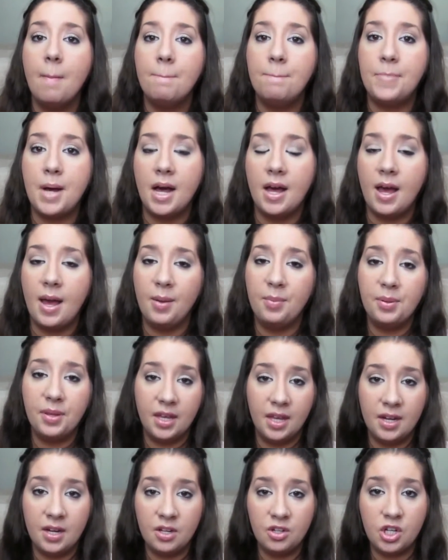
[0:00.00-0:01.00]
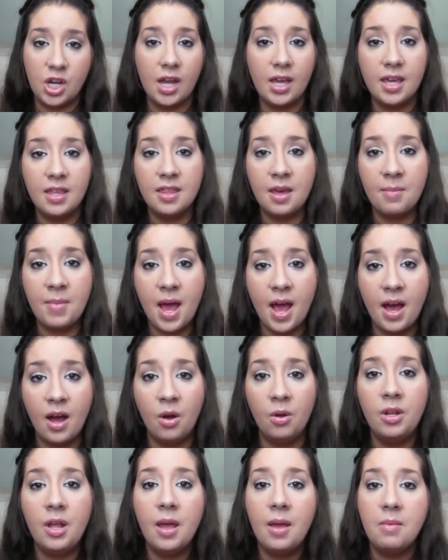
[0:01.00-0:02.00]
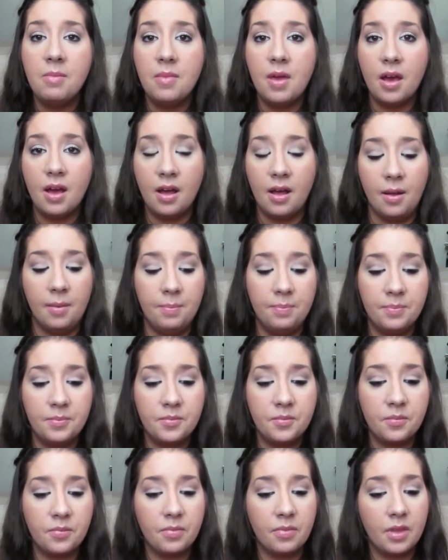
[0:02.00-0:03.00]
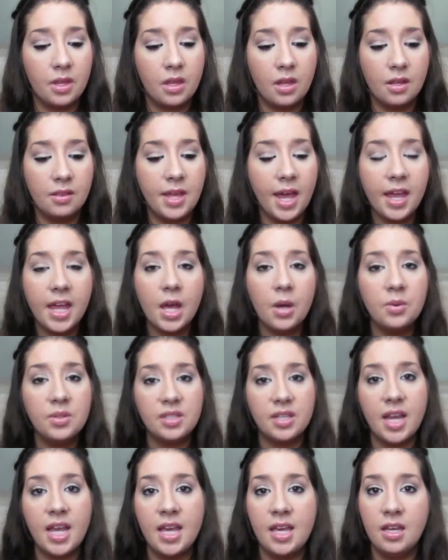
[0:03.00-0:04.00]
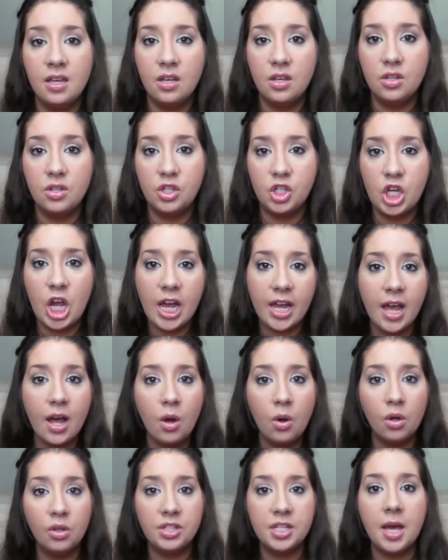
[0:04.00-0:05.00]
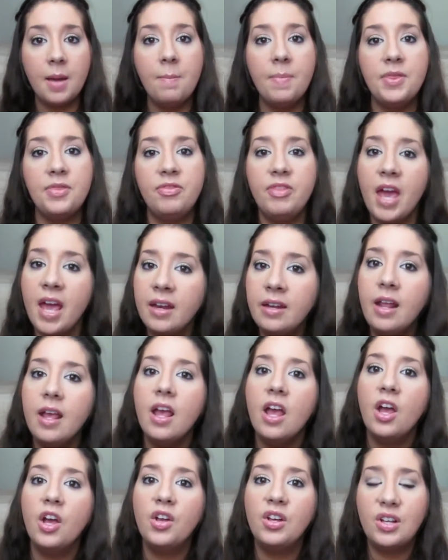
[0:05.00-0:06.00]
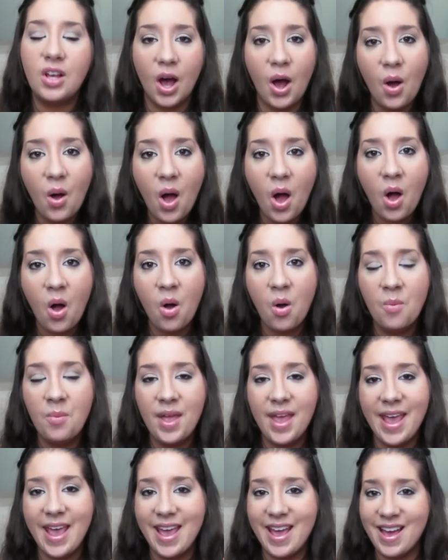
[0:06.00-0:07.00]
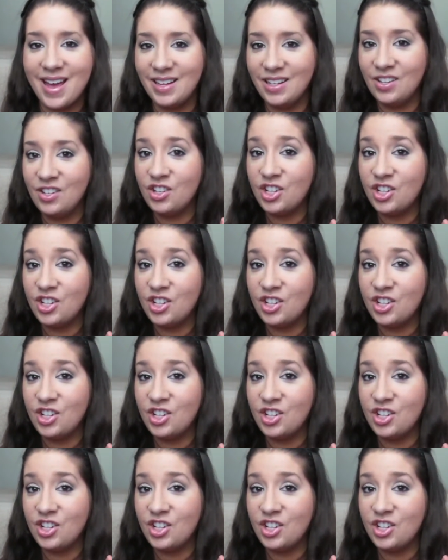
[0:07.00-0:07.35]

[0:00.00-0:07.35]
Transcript: but I plan on checking them out. Um, like I was saying, check out Ulta, but then go home and